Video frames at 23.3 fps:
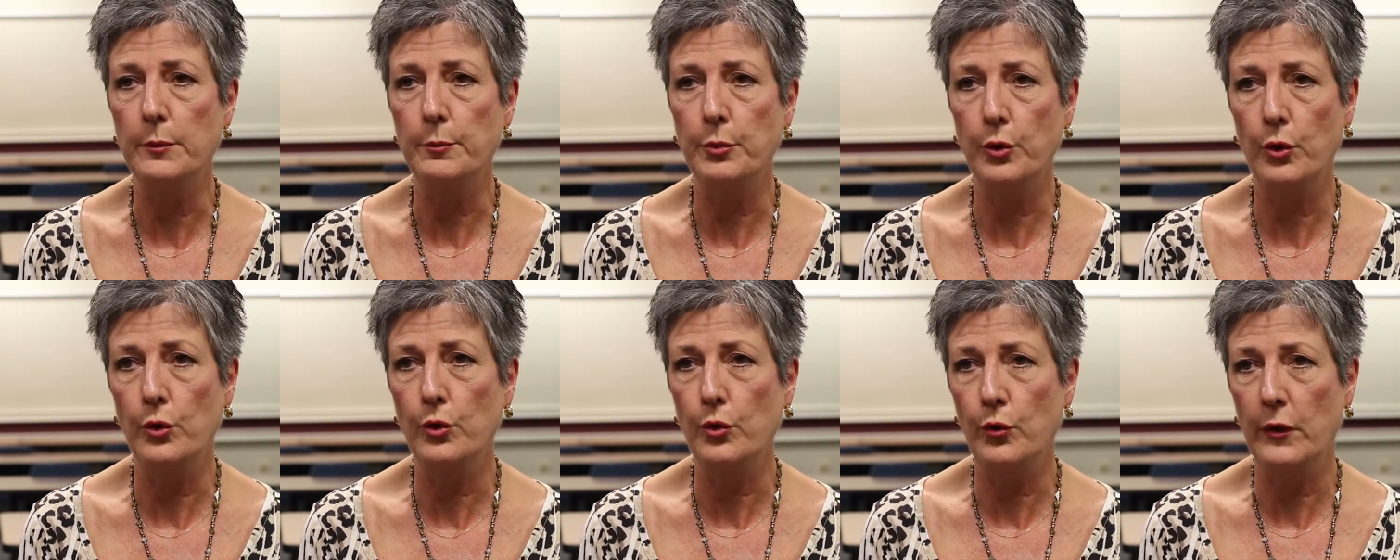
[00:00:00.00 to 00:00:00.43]

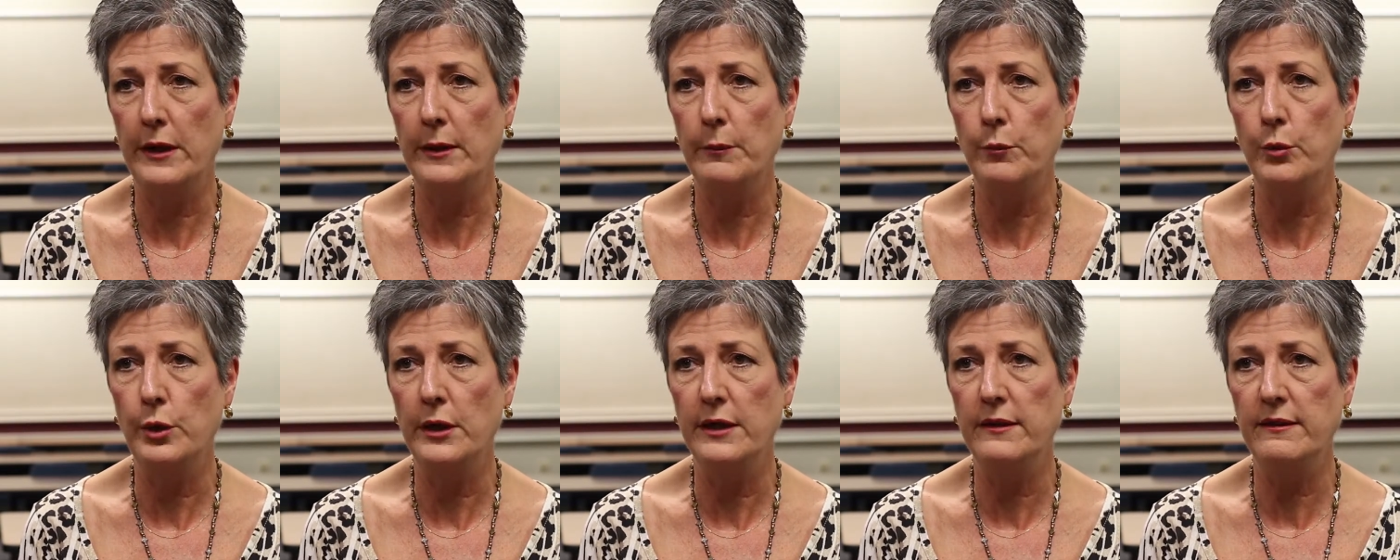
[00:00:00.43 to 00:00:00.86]

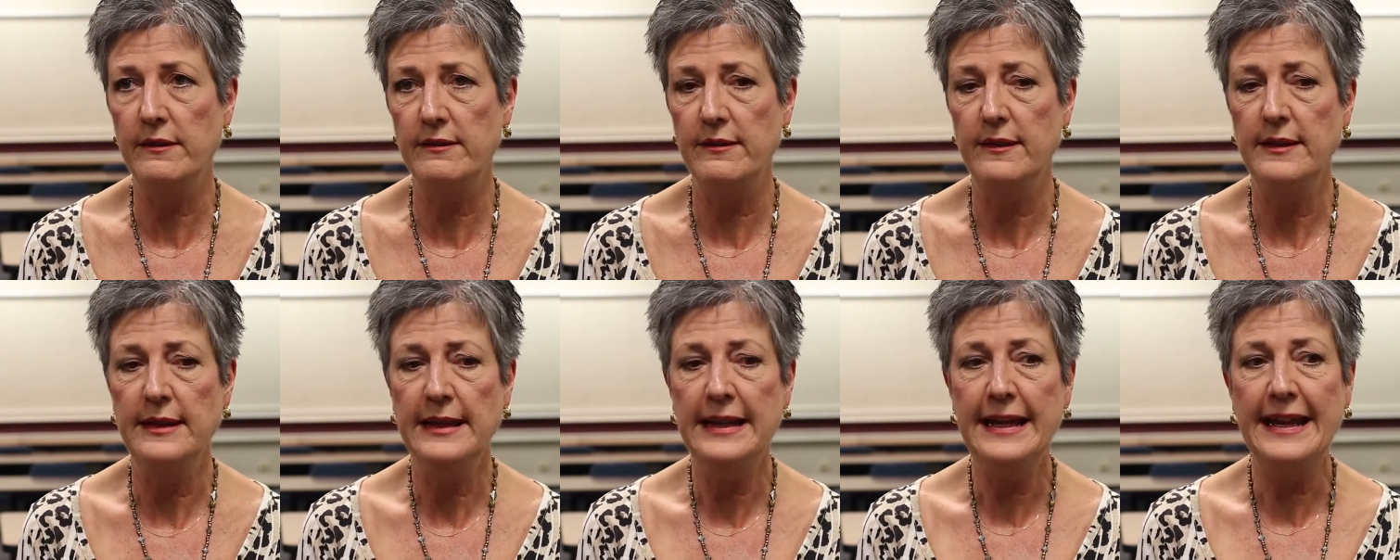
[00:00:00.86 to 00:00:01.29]
program with
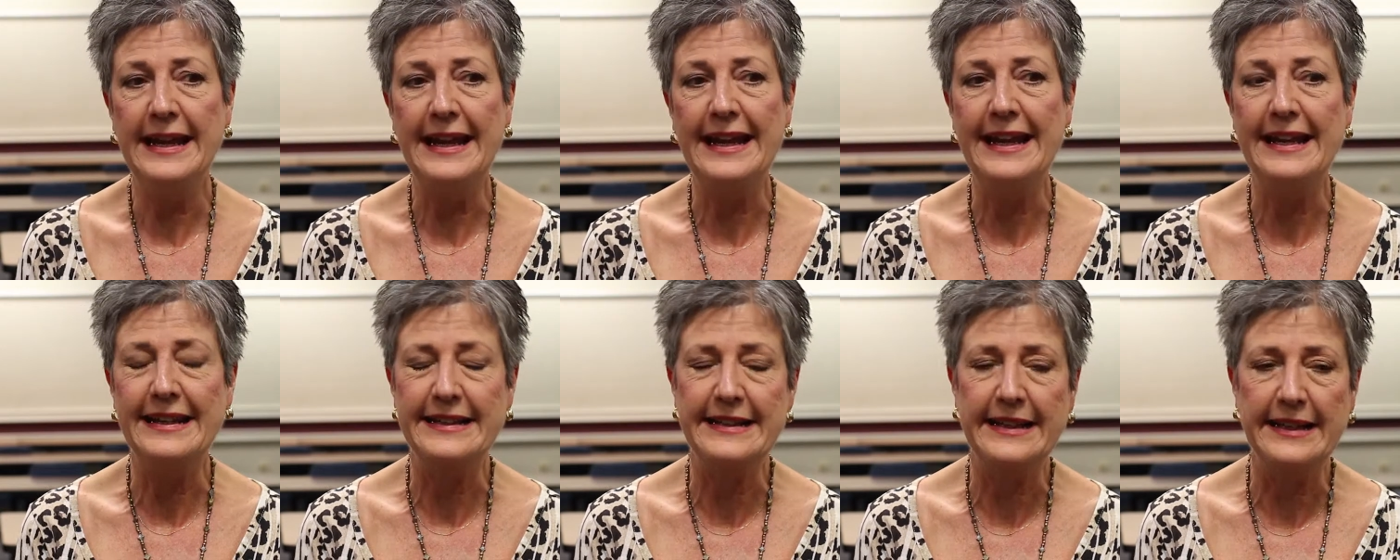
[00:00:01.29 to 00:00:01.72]

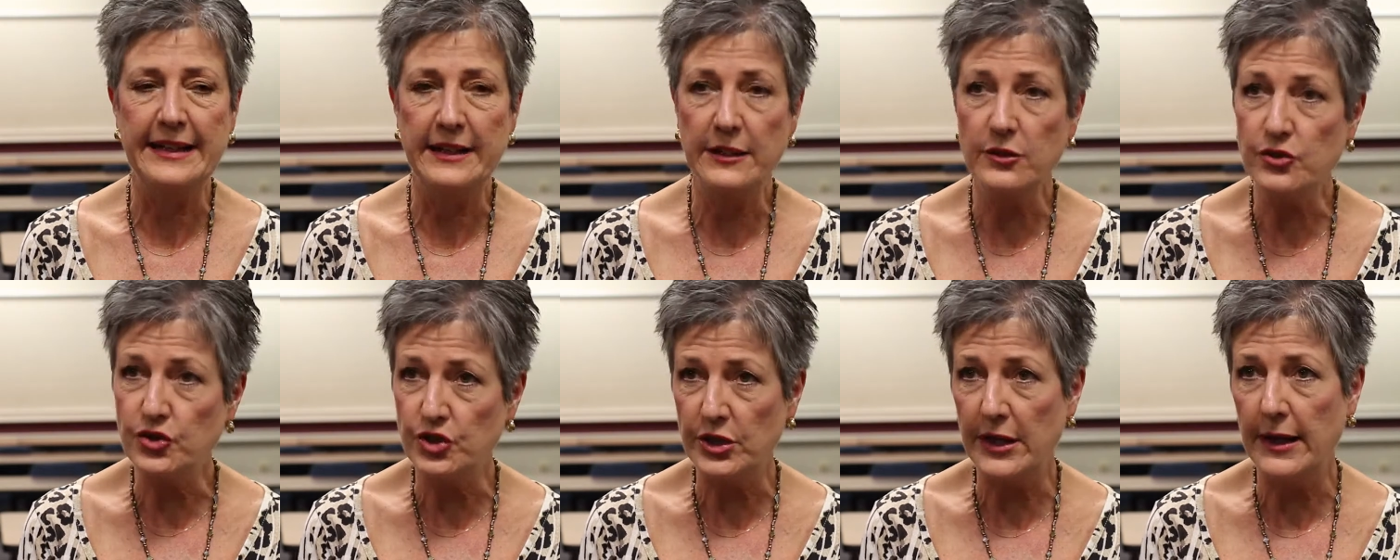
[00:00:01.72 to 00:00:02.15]
and get
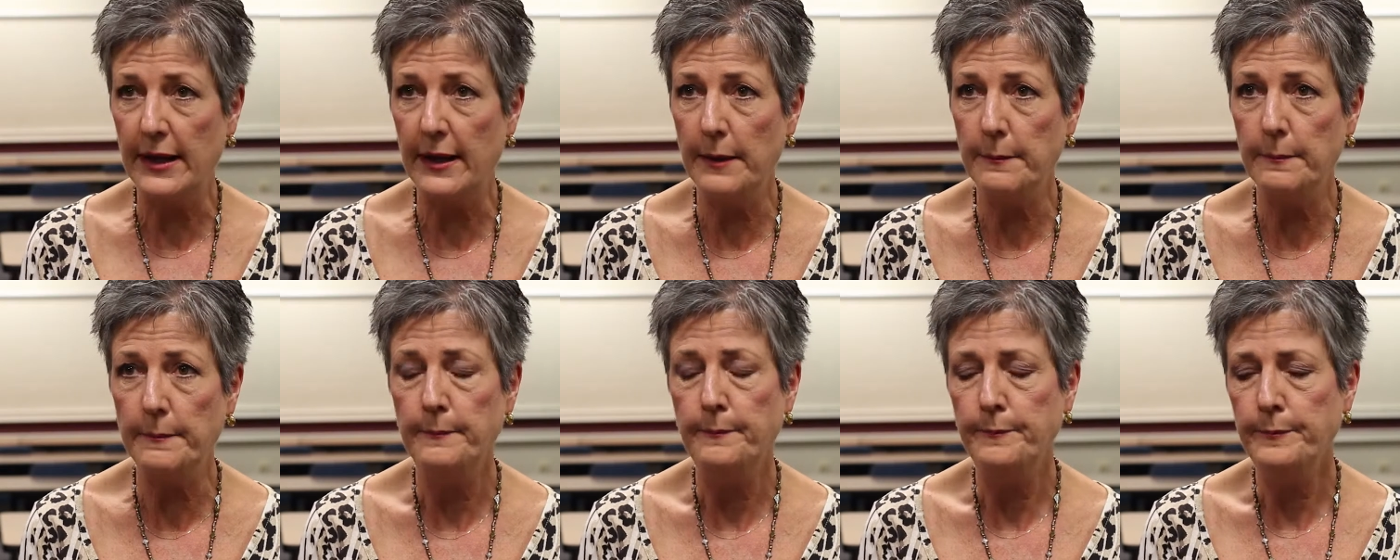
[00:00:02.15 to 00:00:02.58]
a
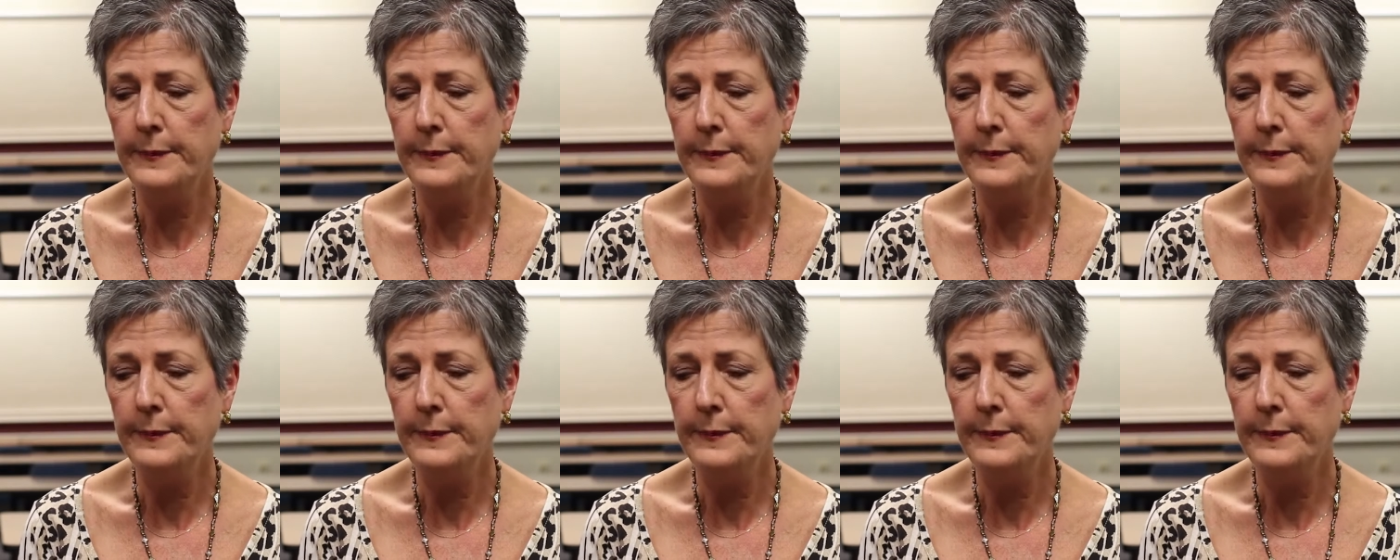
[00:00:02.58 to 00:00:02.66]
job,